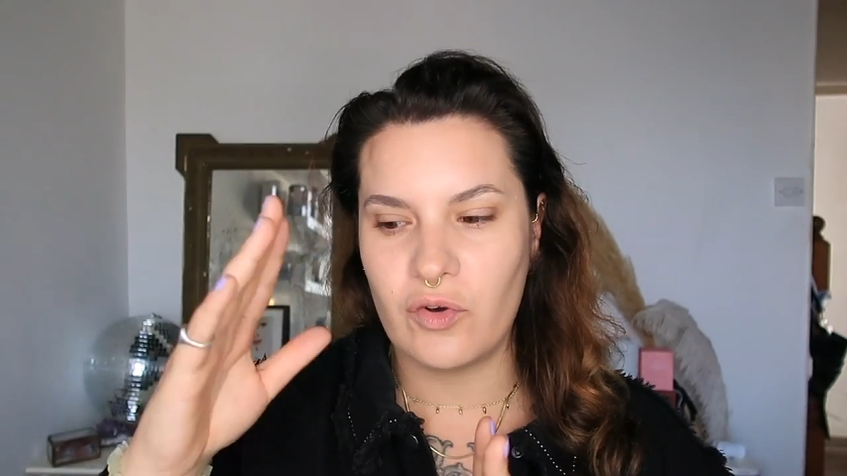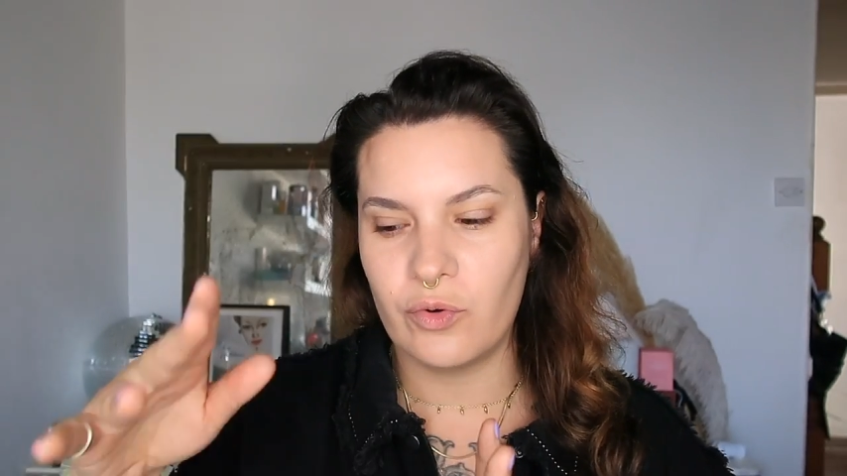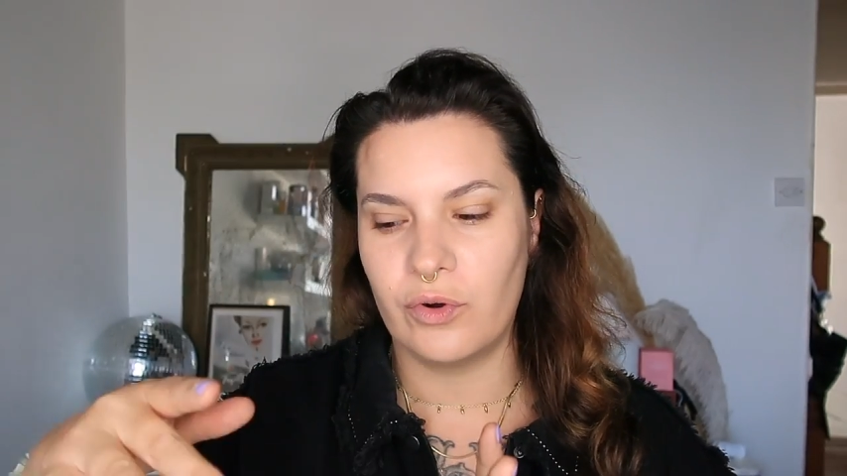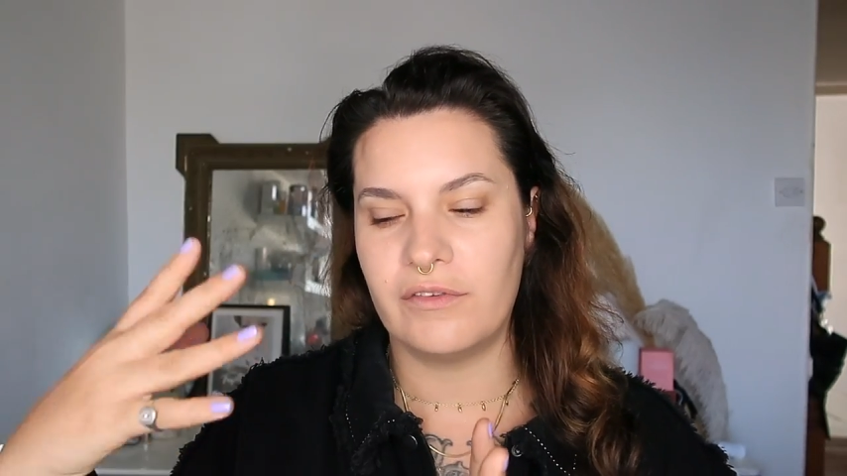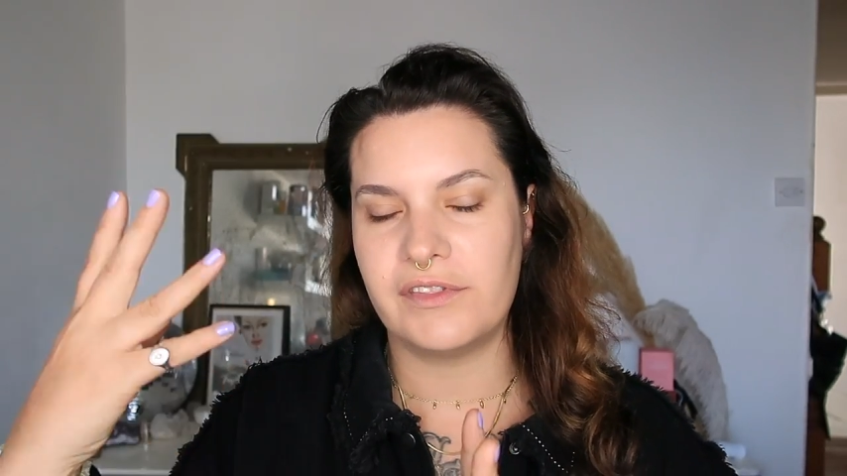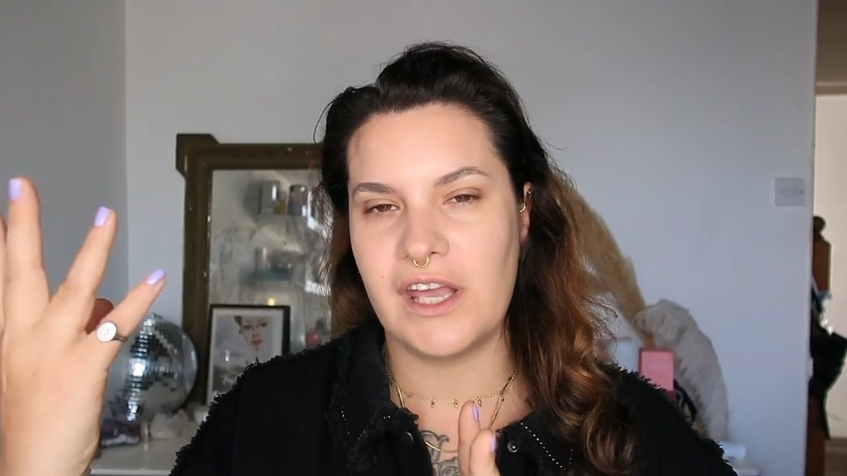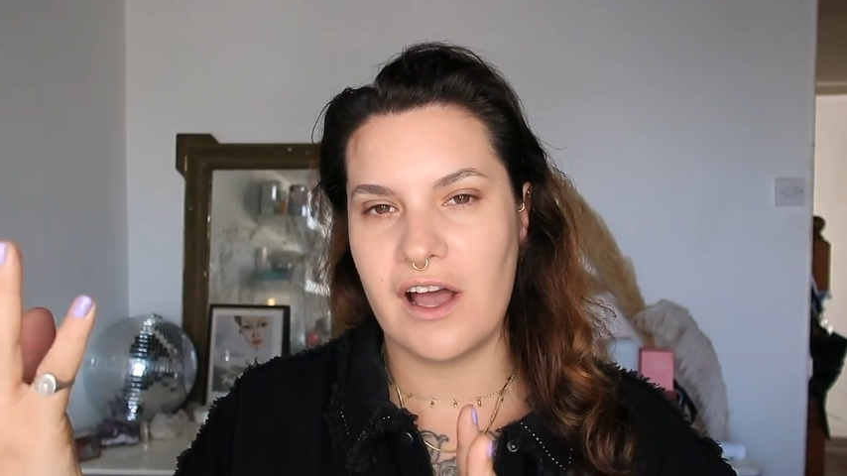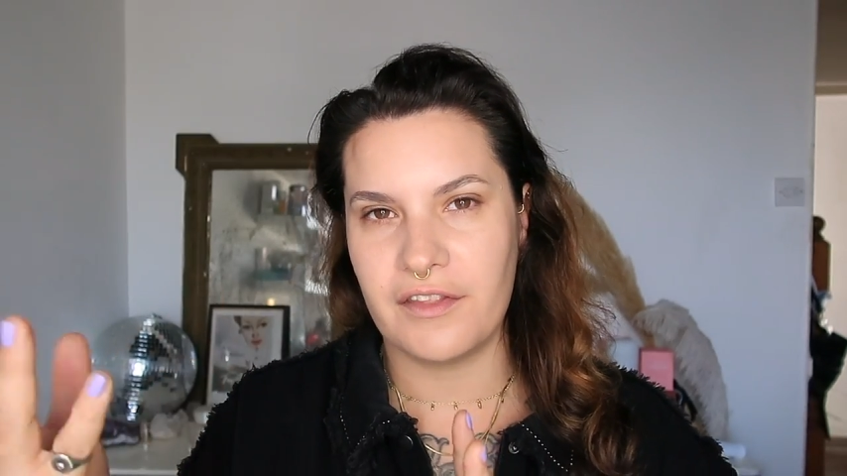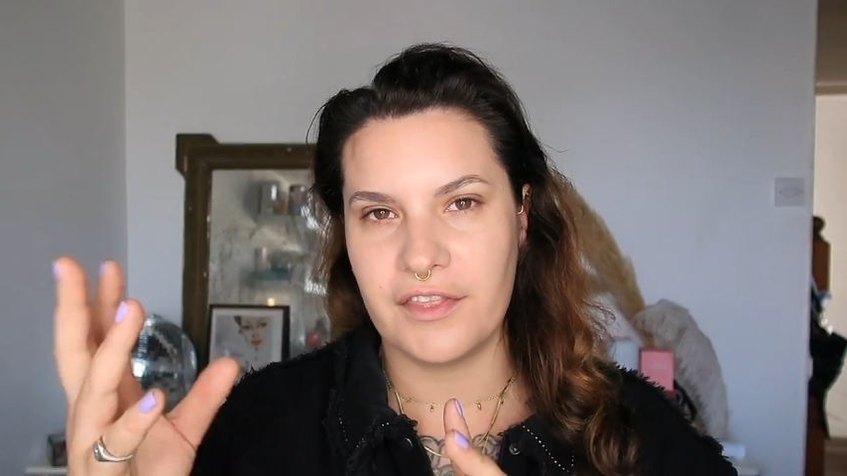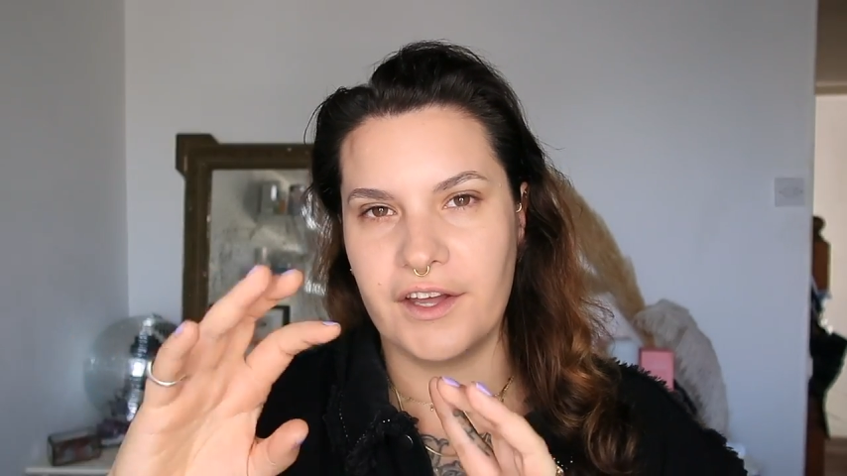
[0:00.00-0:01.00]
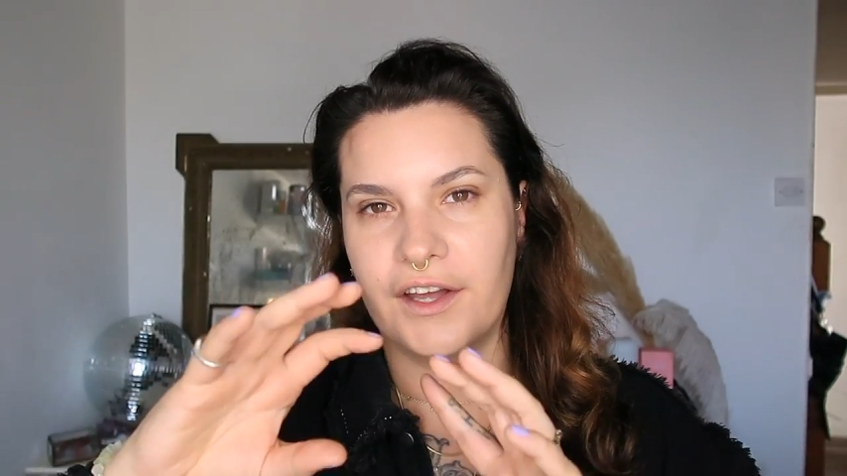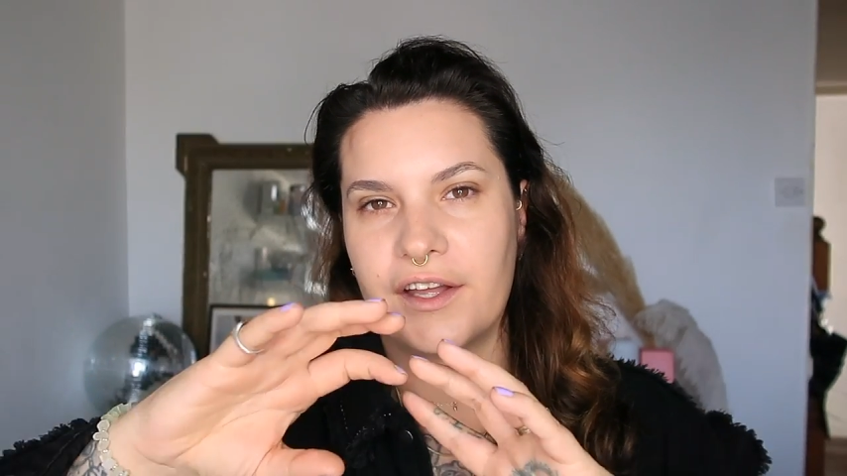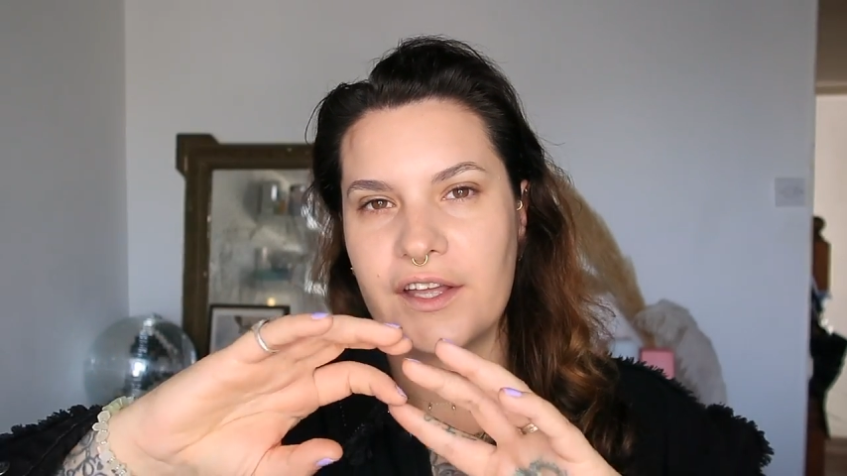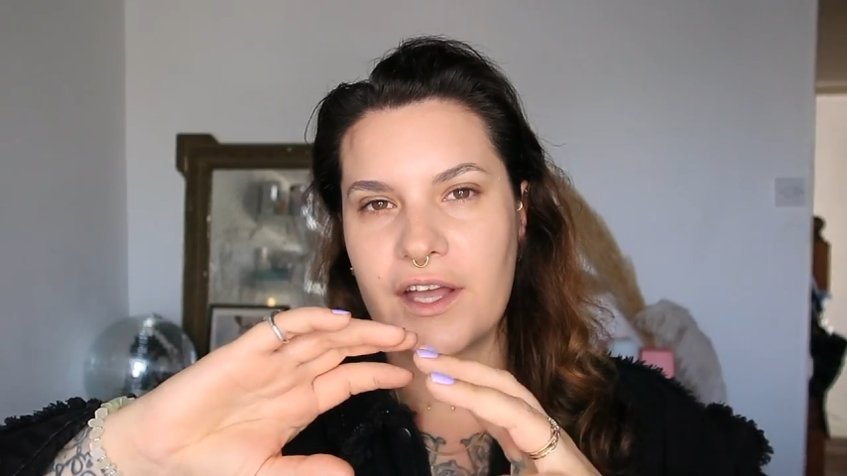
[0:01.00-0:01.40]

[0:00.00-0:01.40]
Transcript: all of the other